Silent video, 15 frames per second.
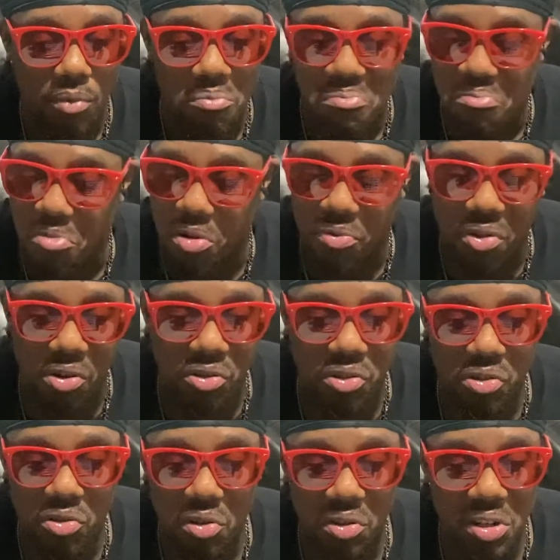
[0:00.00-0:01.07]

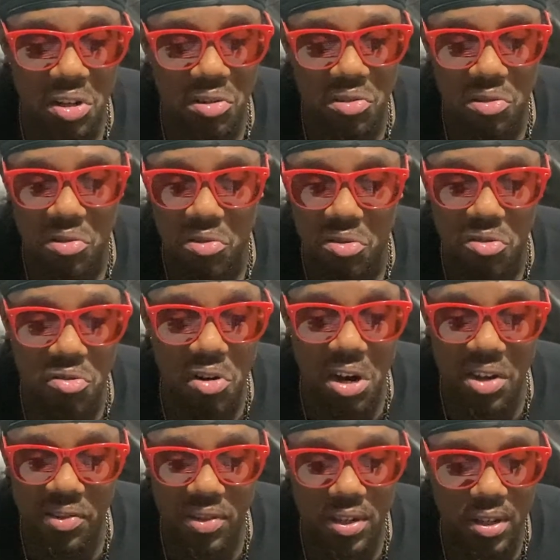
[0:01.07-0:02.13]
verses on this.
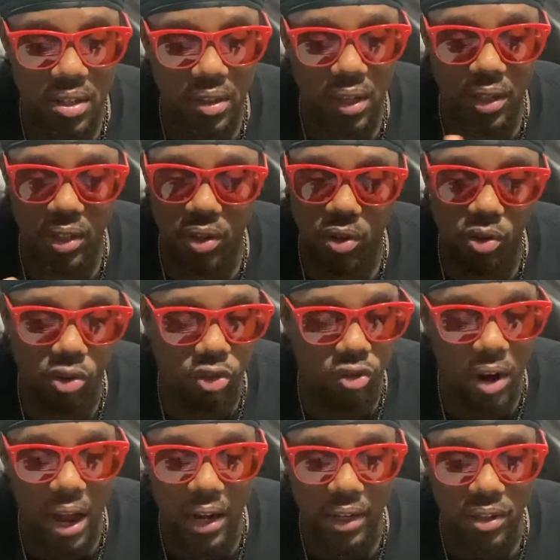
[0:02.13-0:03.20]
Crazy. London on the
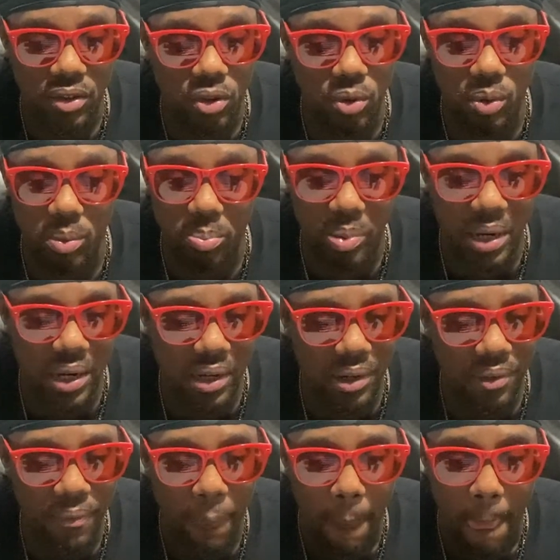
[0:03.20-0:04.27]
track, do the beat.
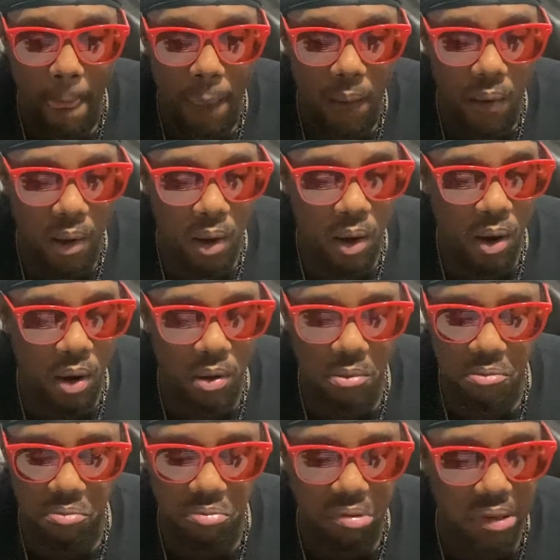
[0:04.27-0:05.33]

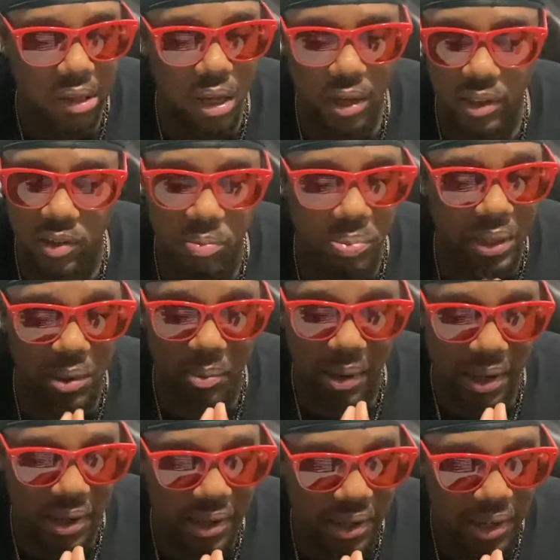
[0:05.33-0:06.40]
Love this beat,
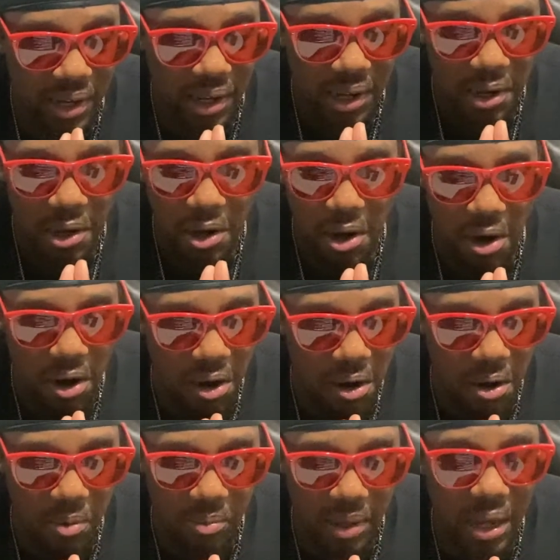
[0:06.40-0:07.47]
man.
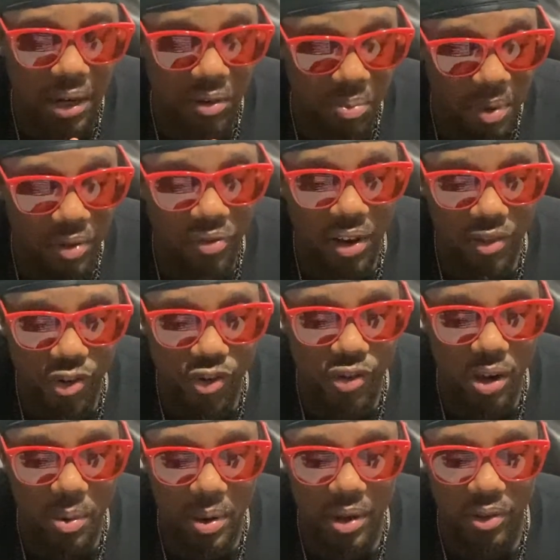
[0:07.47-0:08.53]
Yeah, that's my favorite
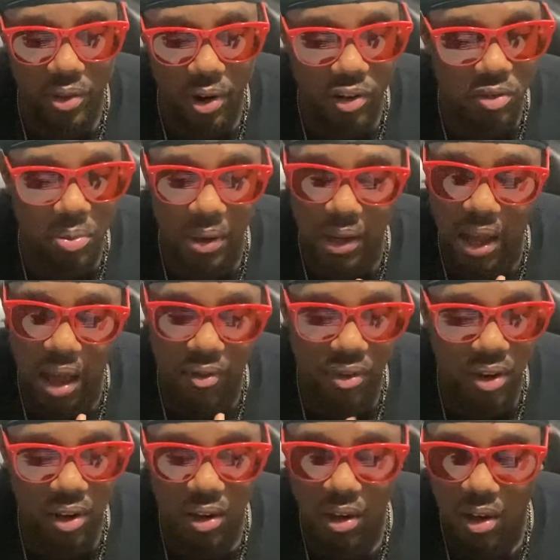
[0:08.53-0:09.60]
joint, man. Durk spit
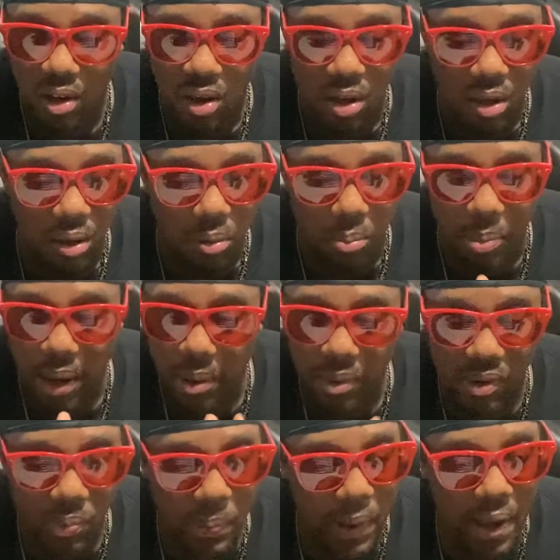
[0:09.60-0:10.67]
heavy, Baby
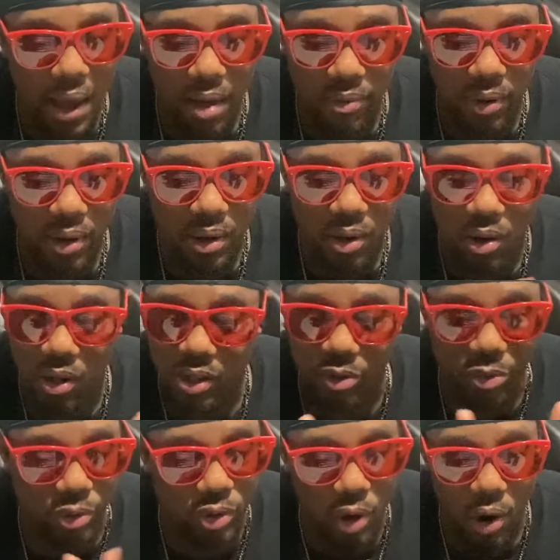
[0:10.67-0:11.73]
spit heavy, hook is
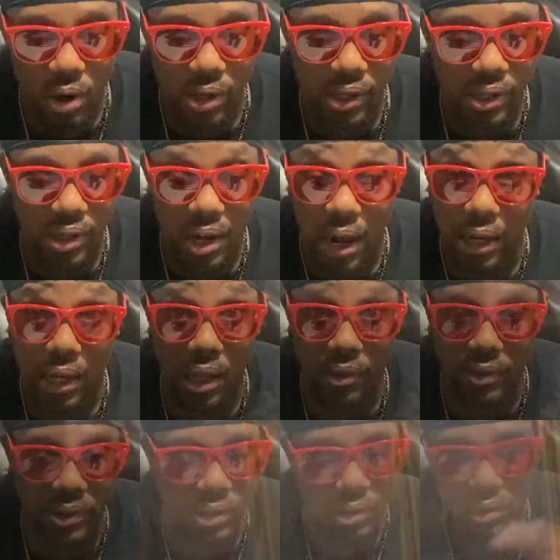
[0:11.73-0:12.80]
retarded. I love
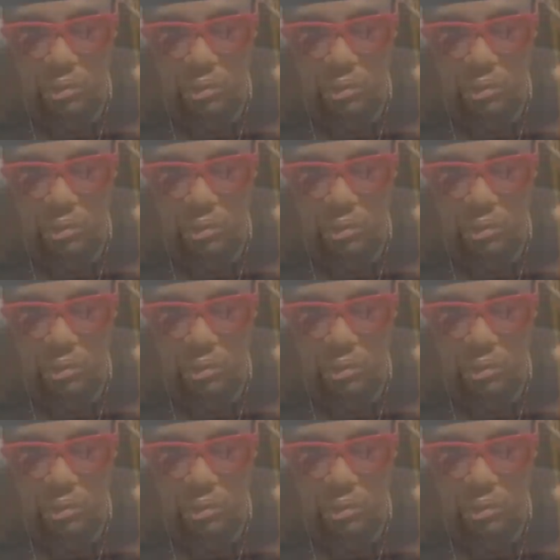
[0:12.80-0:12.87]
this.